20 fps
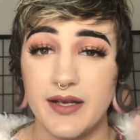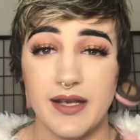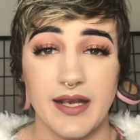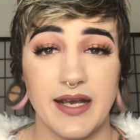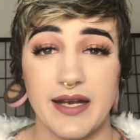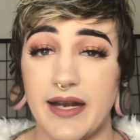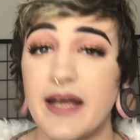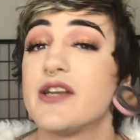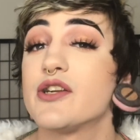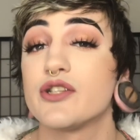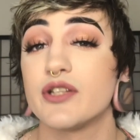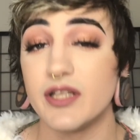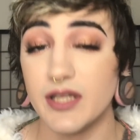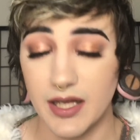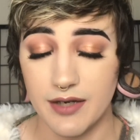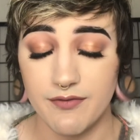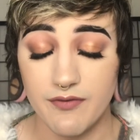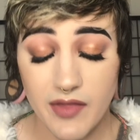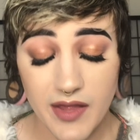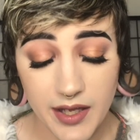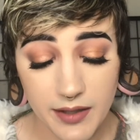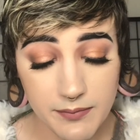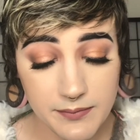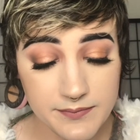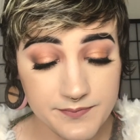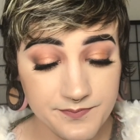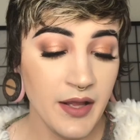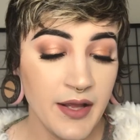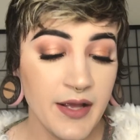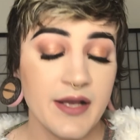and I just love them.
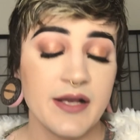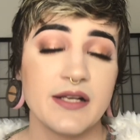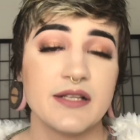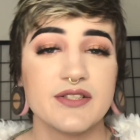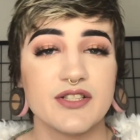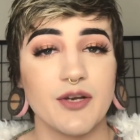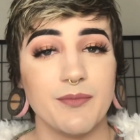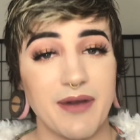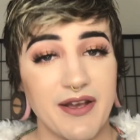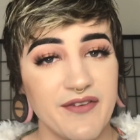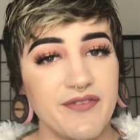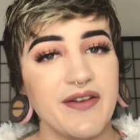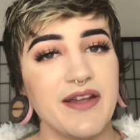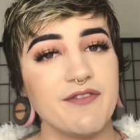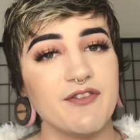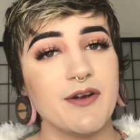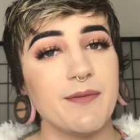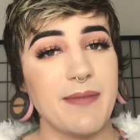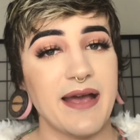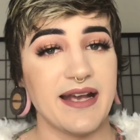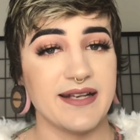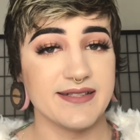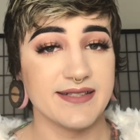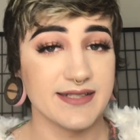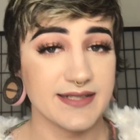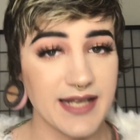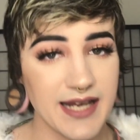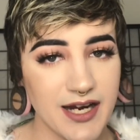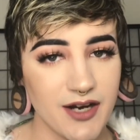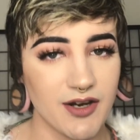So my favorite
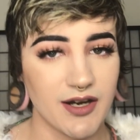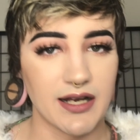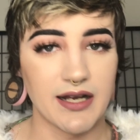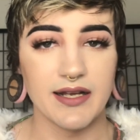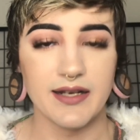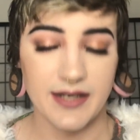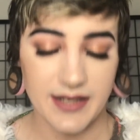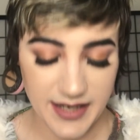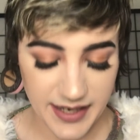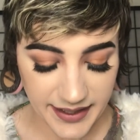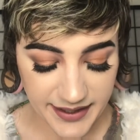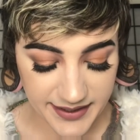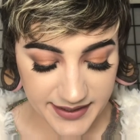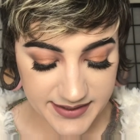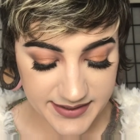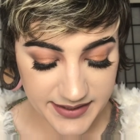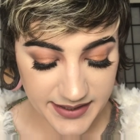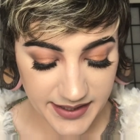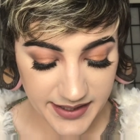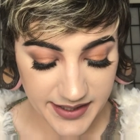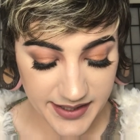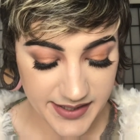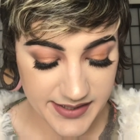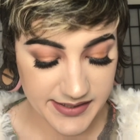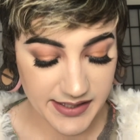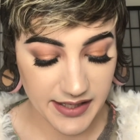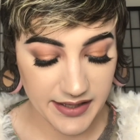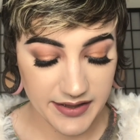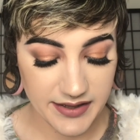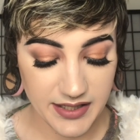mascara next
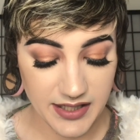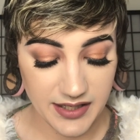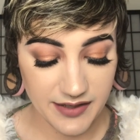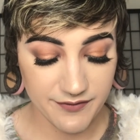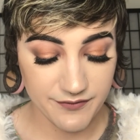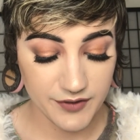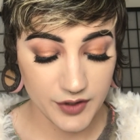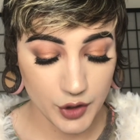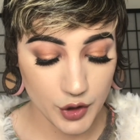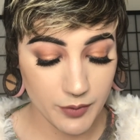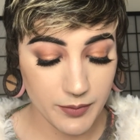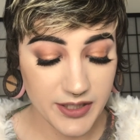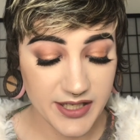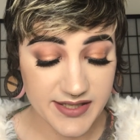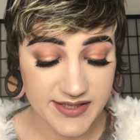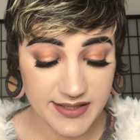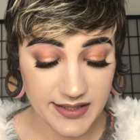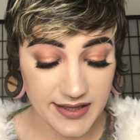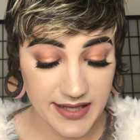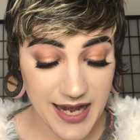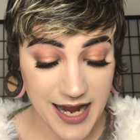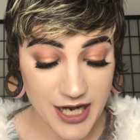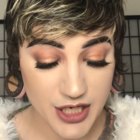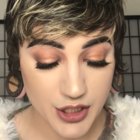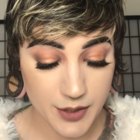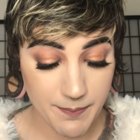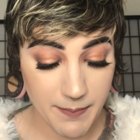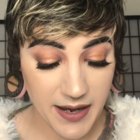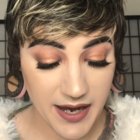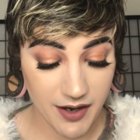is the Voluminous
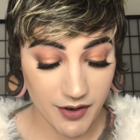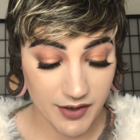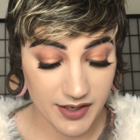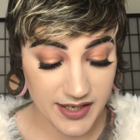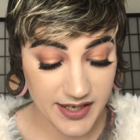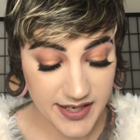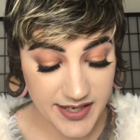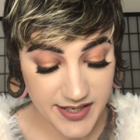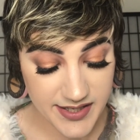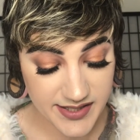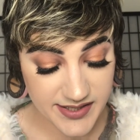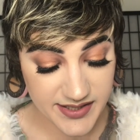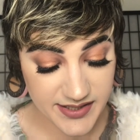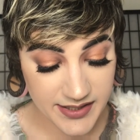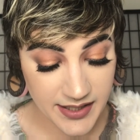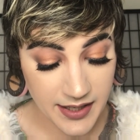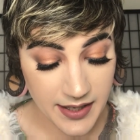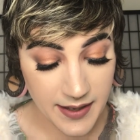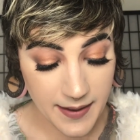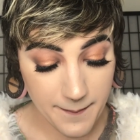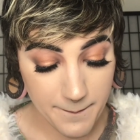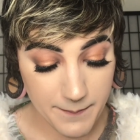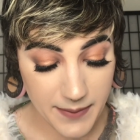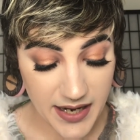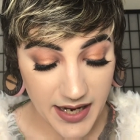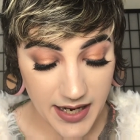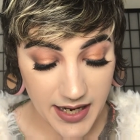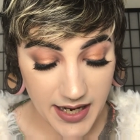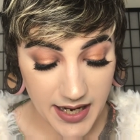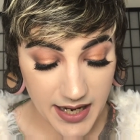Lash Paradise
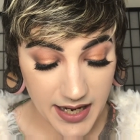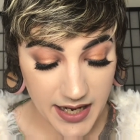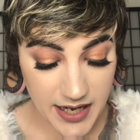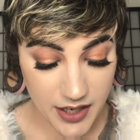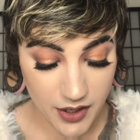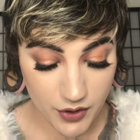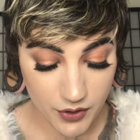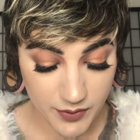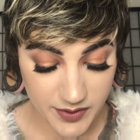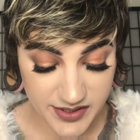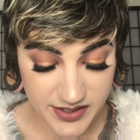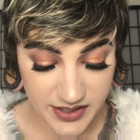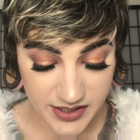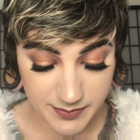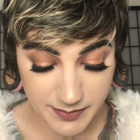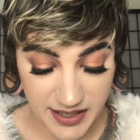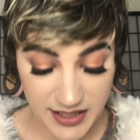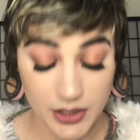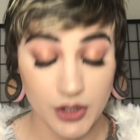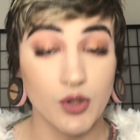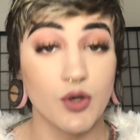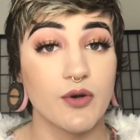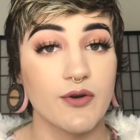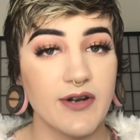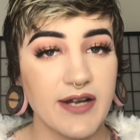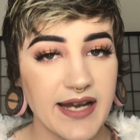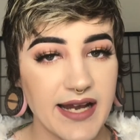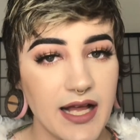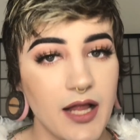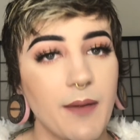by, who is this by?
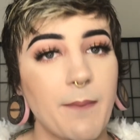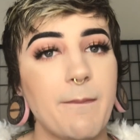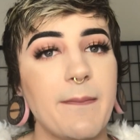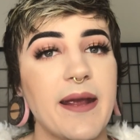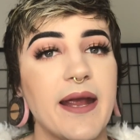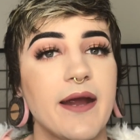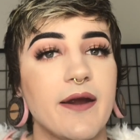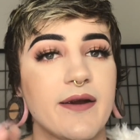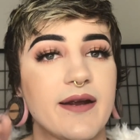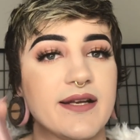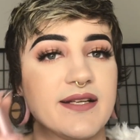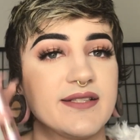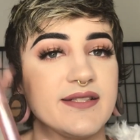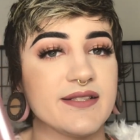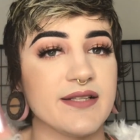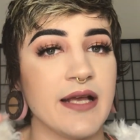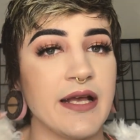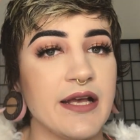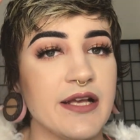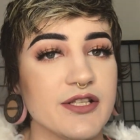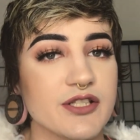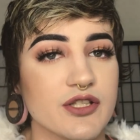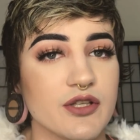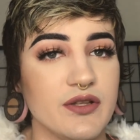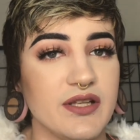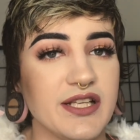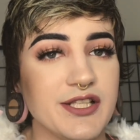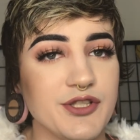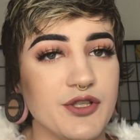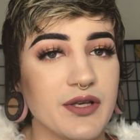L'Oreal Paris. So
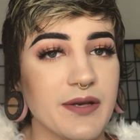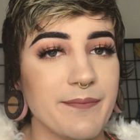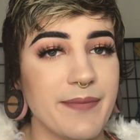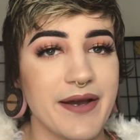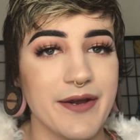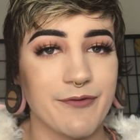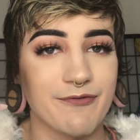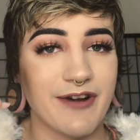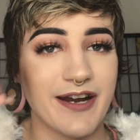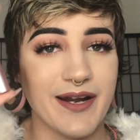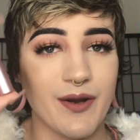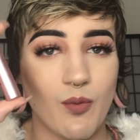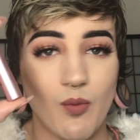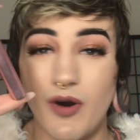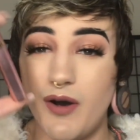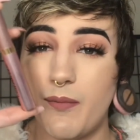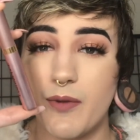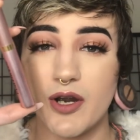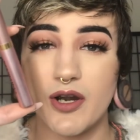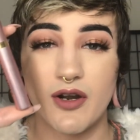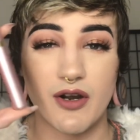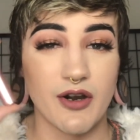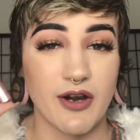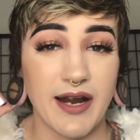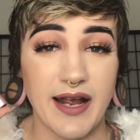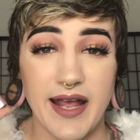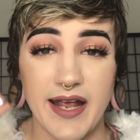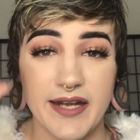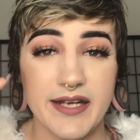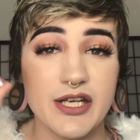this you can buy right at Walmart or
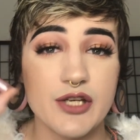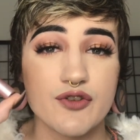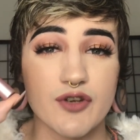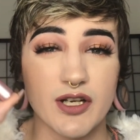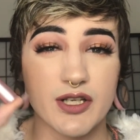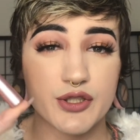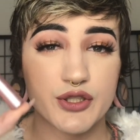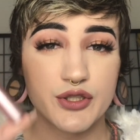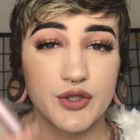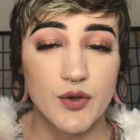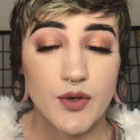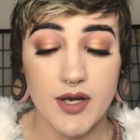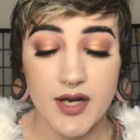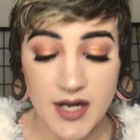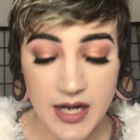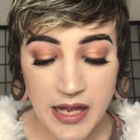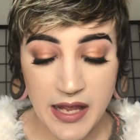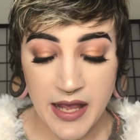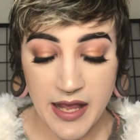at any drugstore,